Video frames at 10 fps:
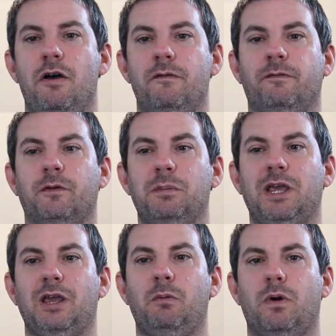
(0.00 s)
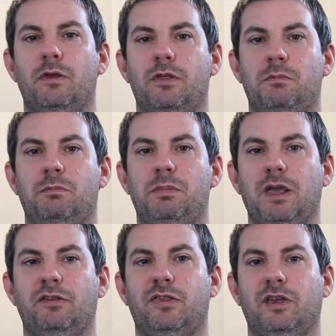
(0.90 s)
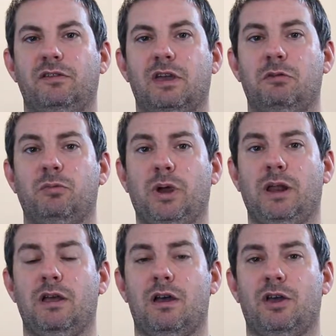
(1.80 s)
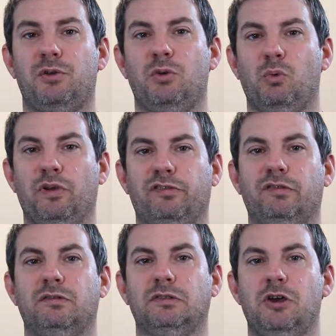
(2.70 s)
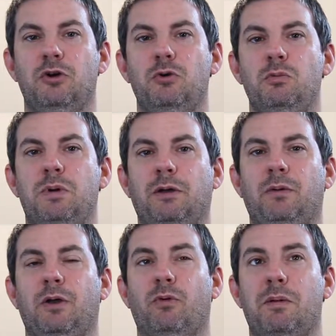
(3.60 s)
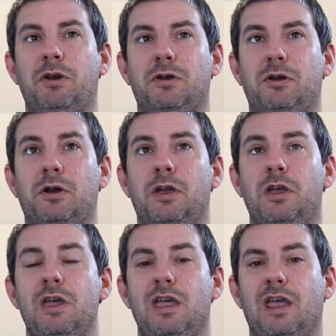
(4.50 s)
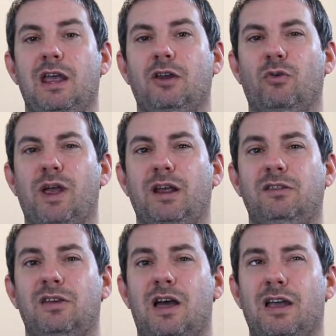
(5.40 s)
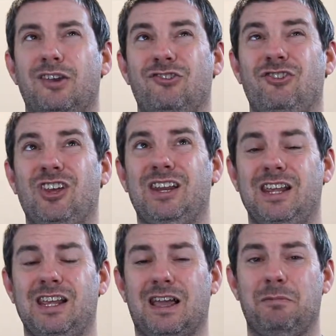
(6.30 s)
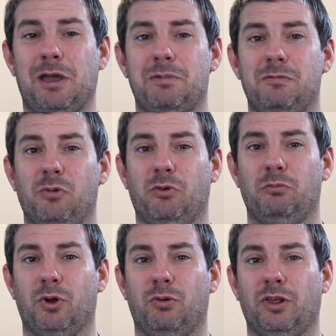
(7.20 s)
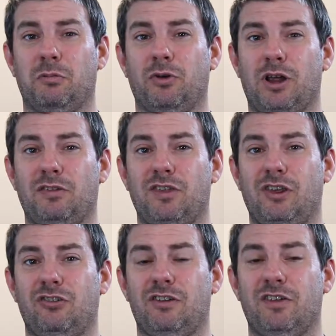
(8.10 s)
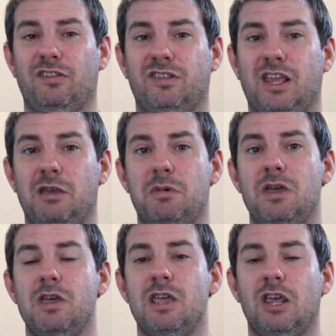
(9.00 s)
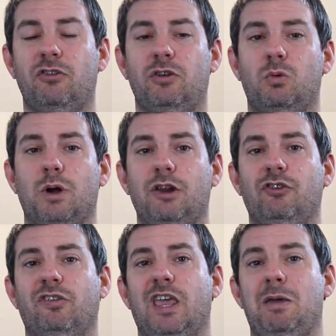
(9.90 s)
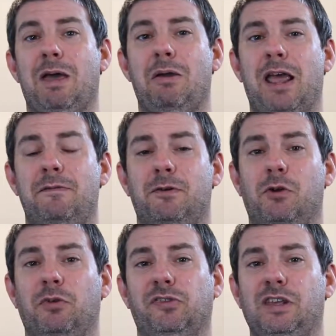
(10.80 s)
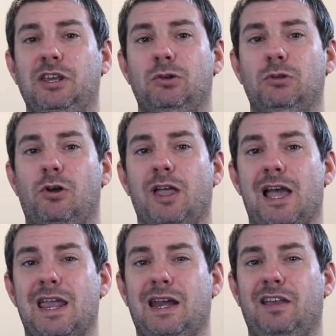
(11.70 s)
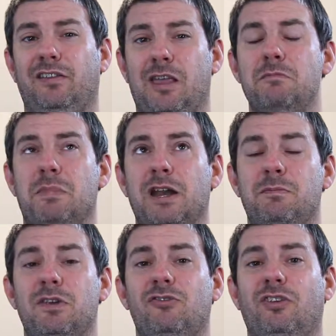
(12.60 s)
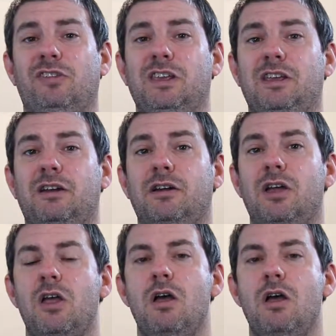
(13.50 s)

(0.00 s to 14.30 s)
For me, one of the biggest things I was waiting on was Low by Rick Remender and Greg Tocchini. I might be murdering the pronunciation of his name. Issue 20 just came out after almost a year-long hiatus. It might have been just a year.